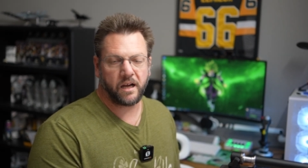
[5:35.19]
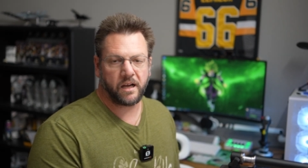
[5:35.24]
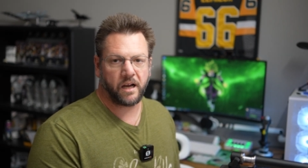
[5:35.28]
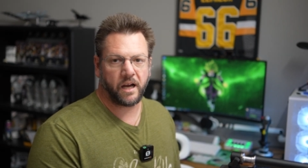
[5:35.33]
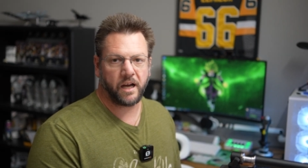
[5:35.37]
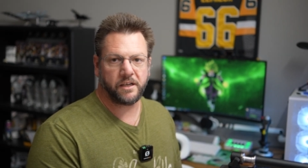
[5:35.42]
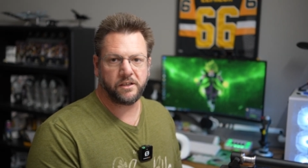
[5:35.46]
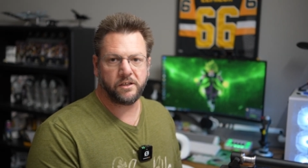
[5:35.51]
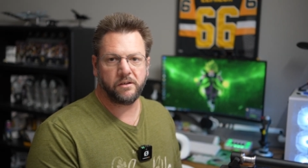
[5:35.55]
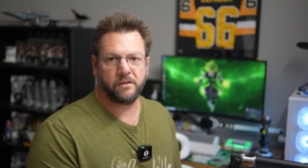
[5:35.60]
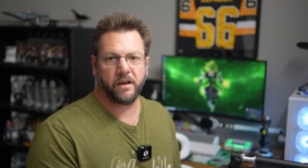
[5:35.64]

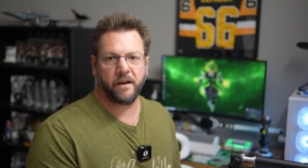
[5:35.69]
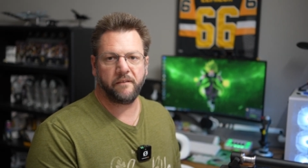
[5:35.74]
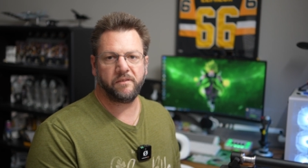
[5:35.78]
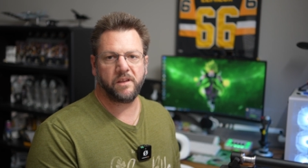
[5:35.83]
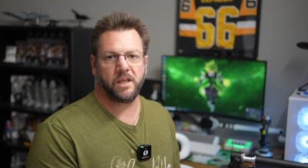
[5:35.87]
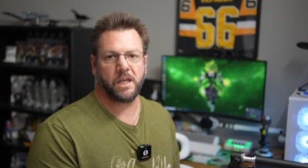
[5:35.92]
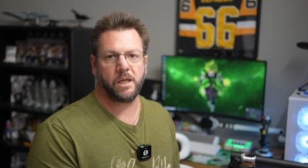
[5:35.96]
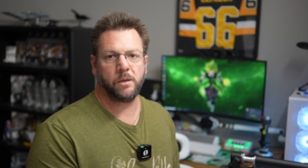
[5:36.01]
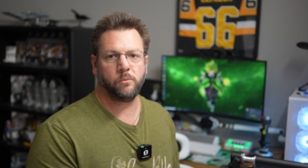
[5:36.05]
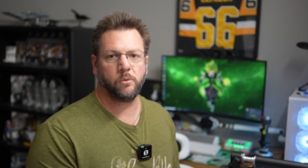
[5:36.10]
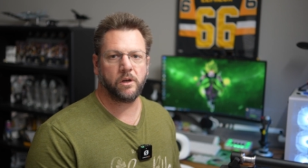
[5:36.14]
I do have the
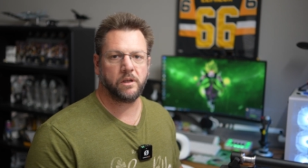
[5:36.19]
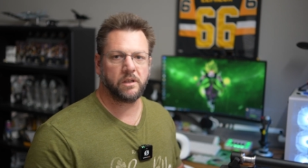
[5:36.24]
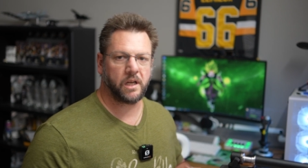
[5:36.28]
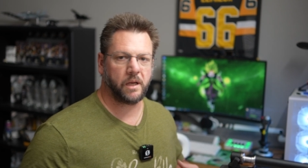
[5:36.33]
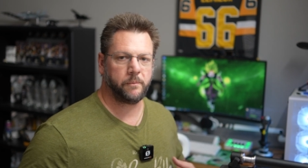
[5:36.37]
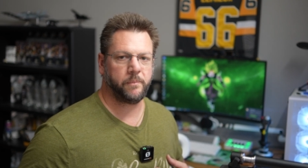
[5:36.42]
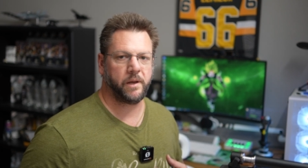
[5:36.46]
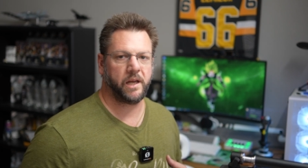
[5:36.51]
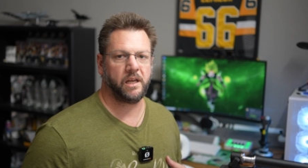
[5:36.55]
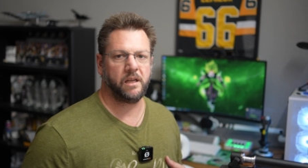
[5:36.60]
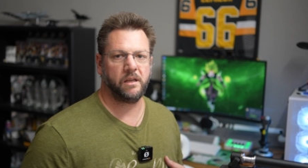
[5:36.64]
M1,
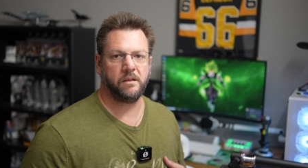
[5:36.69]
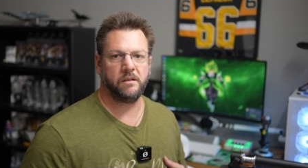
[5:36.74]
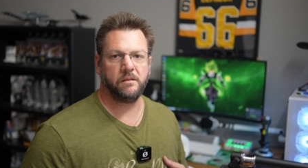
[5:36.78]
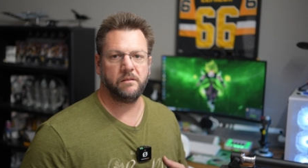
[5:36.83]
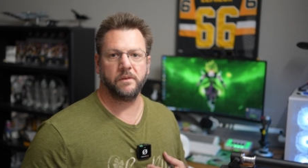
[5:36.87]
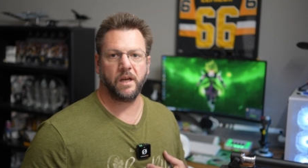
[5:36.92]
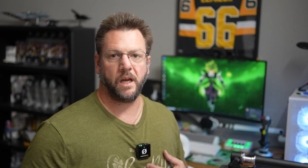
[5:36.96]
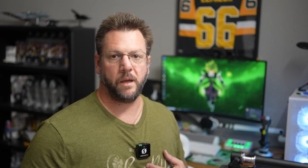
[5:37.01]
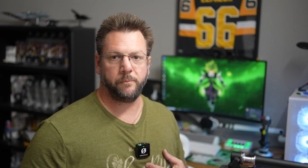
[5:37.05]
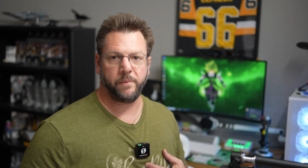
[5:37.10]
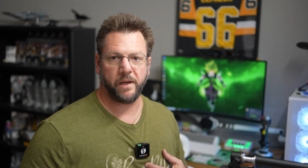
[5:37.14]

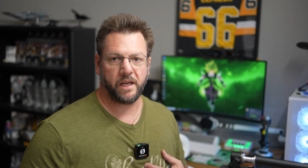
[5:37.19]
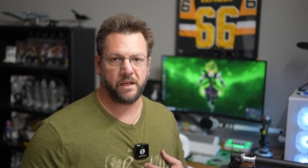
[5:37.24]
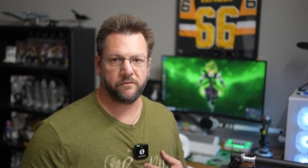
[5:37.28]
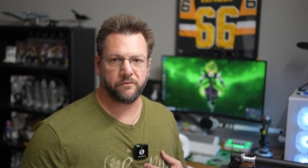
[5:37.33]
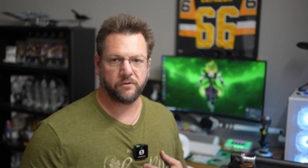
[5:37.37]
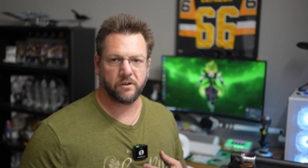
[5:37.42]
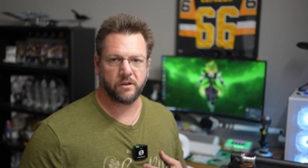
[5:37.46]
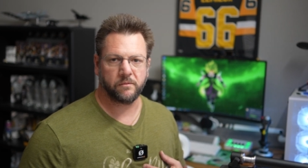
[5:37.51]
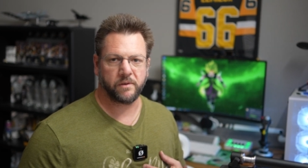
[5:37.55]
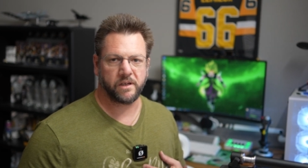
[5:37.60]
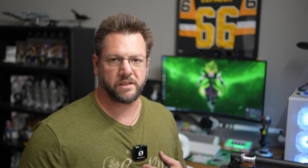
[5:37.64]
I paid
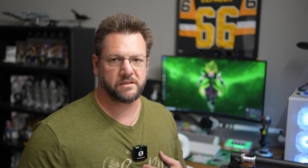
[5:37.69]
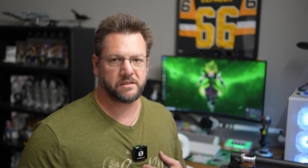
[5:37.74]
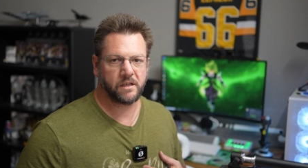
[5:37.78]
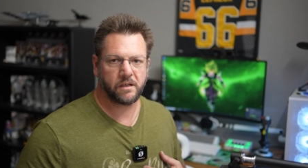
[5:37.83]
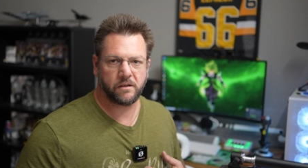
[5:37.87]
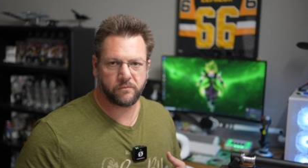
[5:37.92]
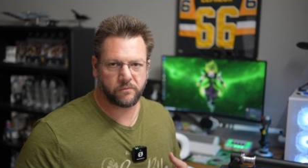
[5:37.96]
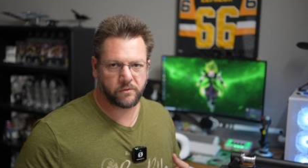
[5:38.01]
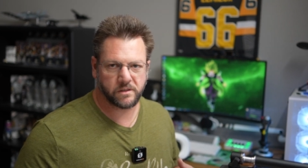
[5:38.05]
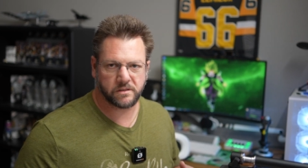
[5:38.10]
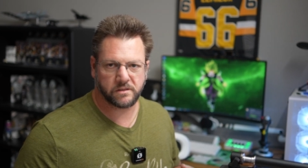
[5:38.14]
for it
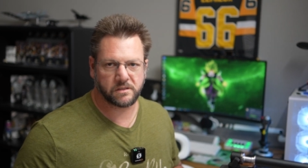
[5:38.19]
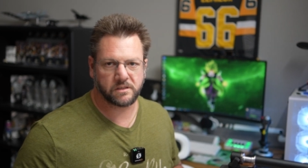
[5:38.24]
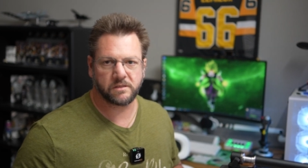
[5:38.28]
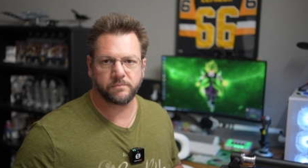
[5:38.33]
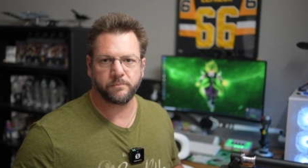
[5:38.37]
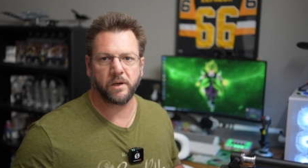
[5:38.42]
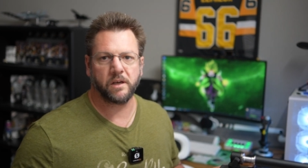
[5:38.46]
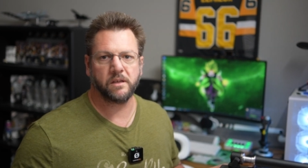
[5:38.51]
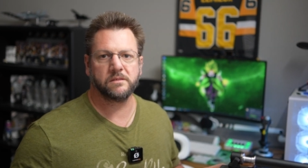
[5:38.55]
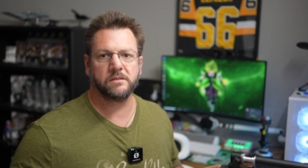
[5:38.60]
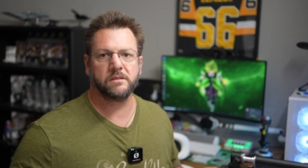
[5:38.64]
myself, wasn't
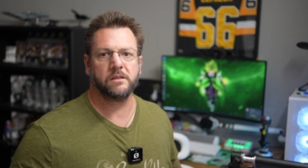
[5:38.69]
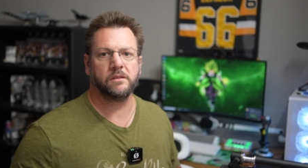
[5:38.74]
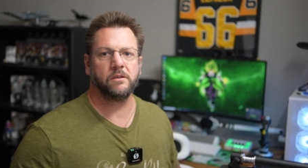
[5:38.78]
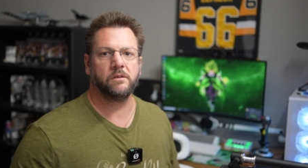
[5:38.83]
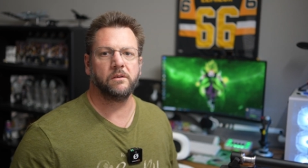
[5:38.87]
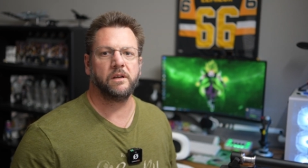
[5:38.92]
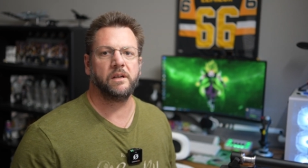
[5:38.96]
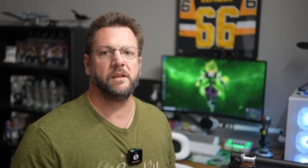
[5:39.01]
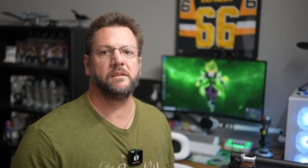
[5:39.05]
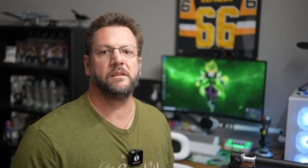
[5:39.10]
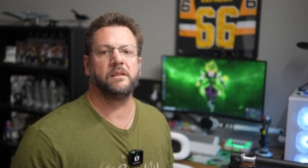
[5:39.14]
sponsored or
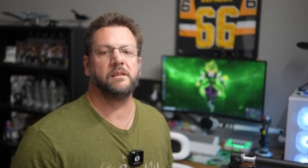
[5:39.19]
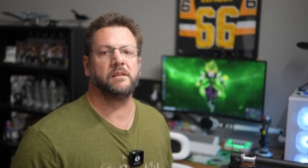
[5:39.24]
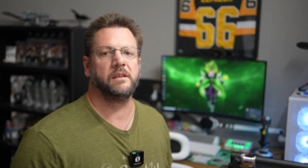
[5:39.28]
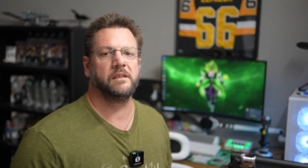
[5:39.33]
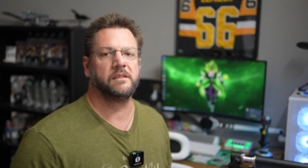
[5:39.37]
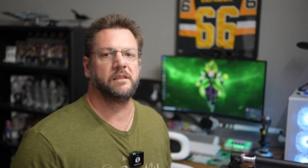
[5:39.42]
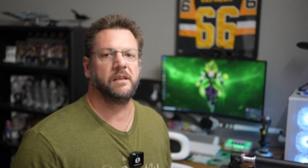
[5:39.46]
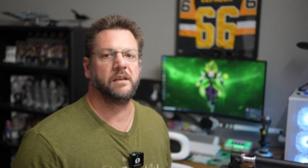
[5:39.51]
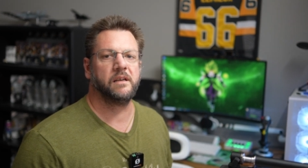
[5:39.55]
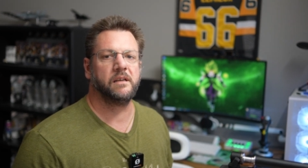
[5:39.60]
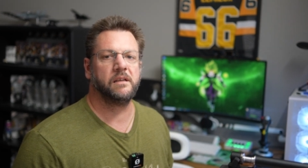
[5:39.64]
anything
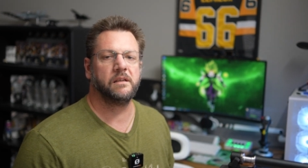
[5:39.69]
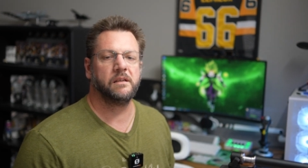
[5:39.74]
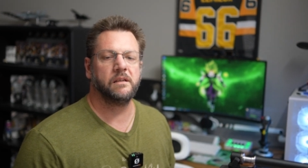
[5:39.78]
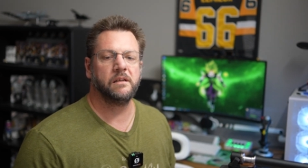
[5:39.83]
like that.